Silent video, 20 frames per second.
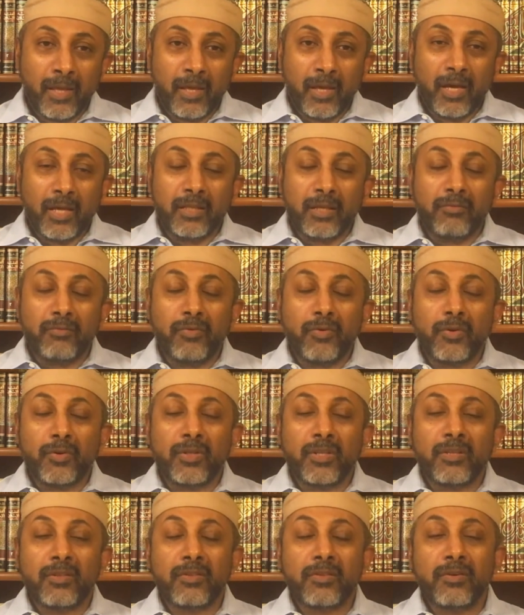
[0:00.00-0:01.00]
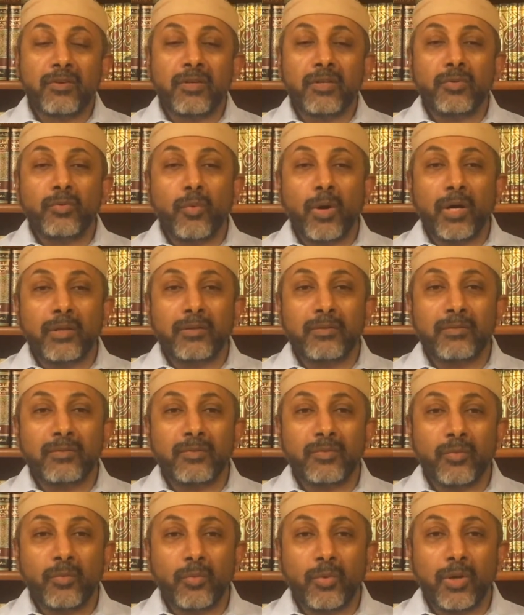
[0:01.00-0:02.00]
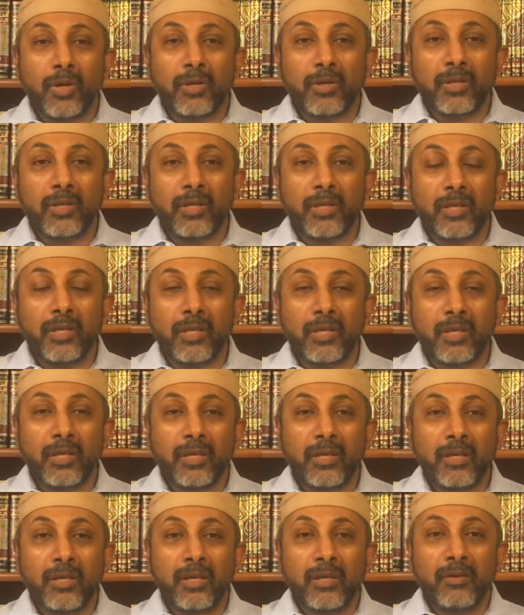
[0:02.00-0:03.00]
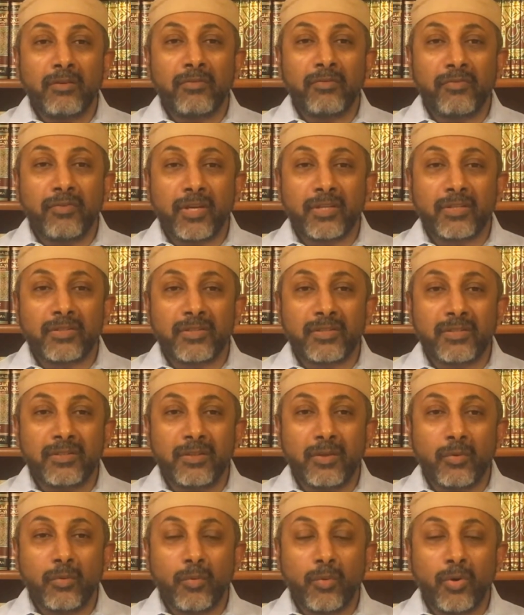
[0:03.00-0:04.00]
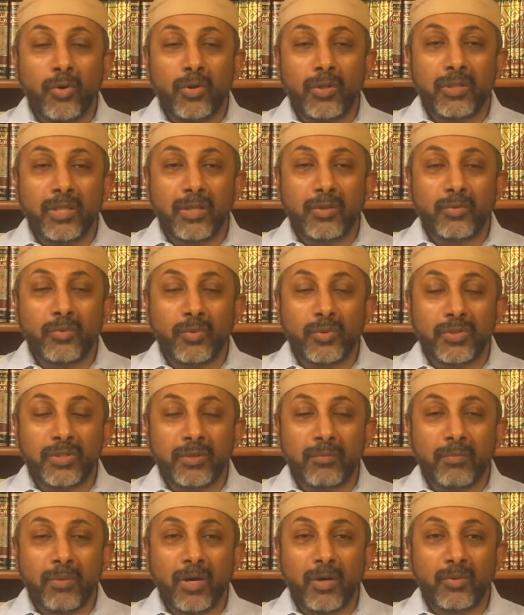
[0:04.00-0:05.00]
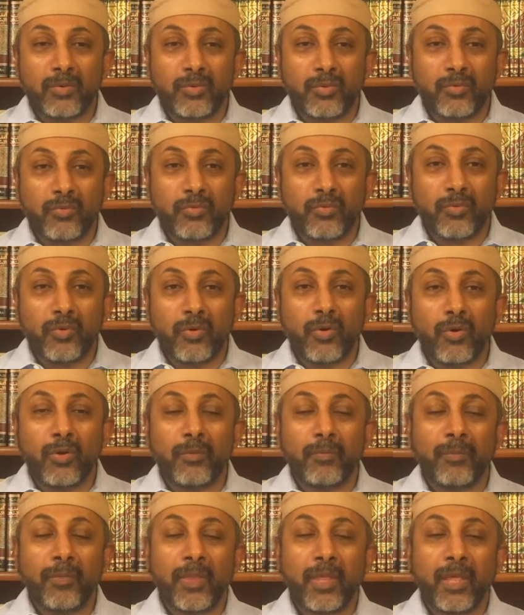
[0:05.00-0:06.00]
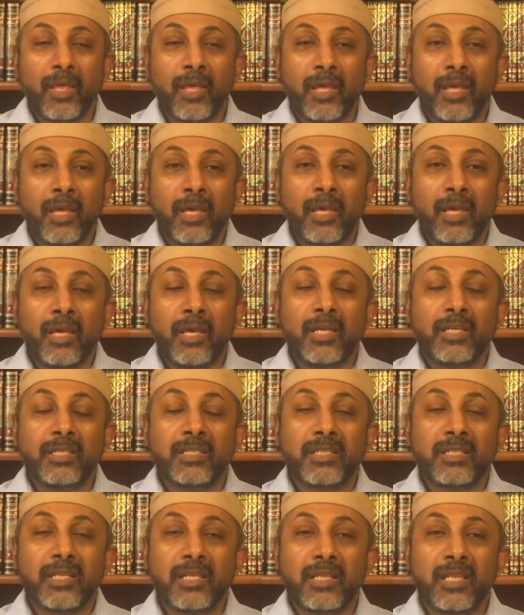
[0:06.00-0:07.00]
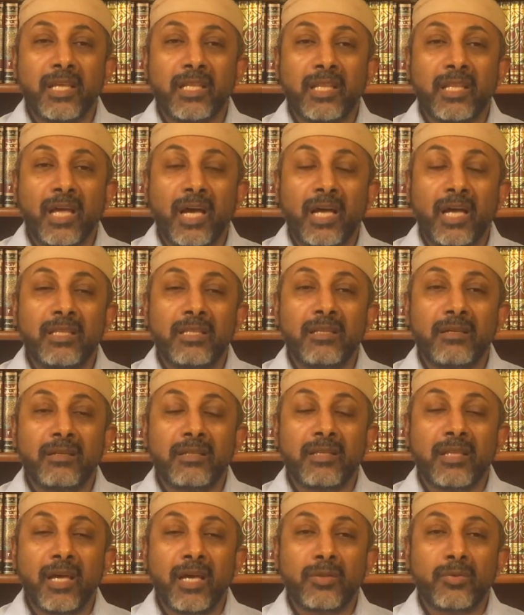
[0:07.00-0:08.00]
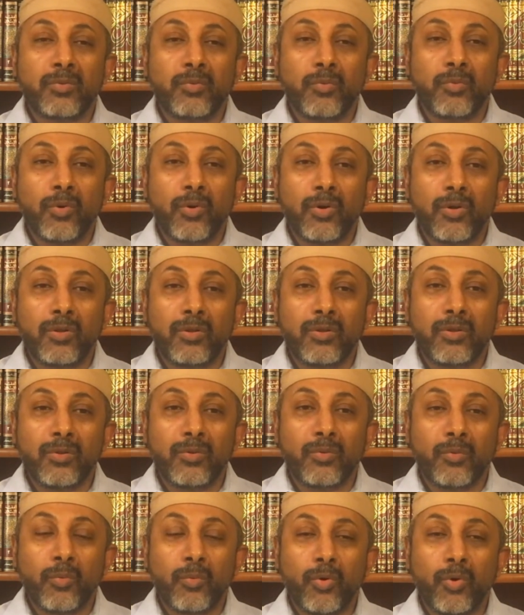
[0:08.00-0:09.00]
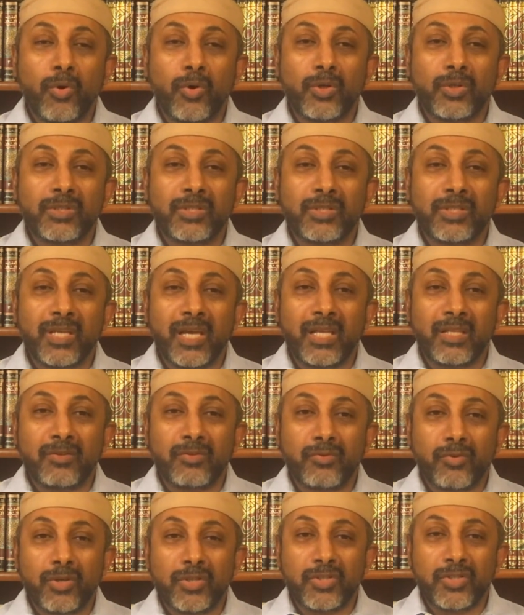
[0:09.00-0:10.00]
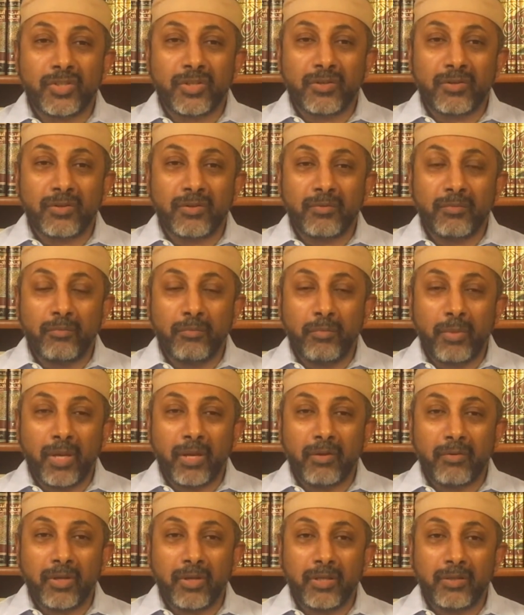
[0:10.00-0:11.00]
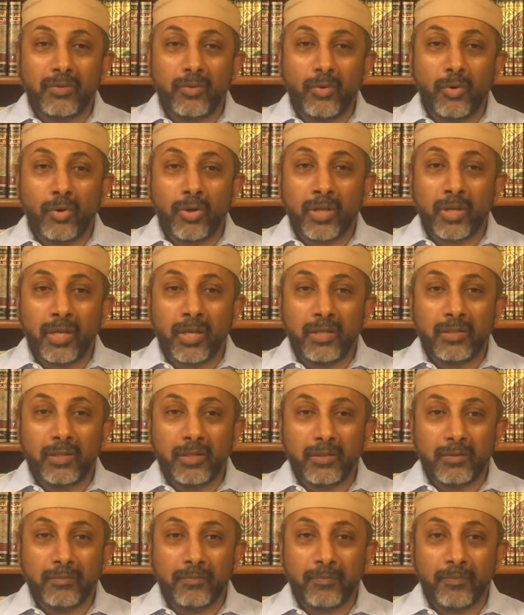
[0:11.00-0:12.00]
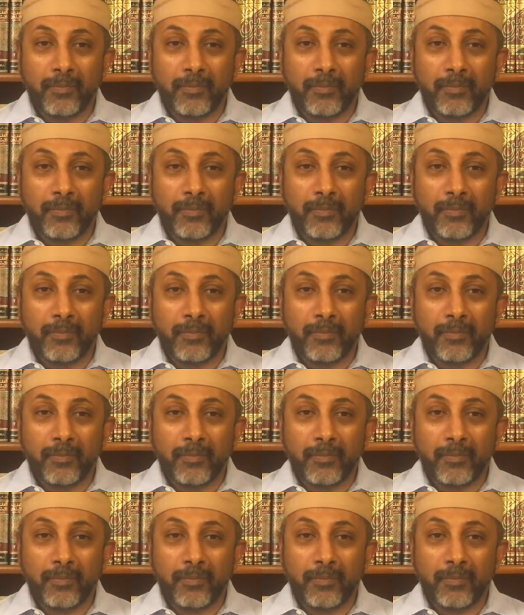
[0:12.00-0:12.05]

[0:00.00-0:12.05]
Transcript: And then for the third one, where he fixed the wall that was about to fall, he said that under that wall was a treasure buried or hidden.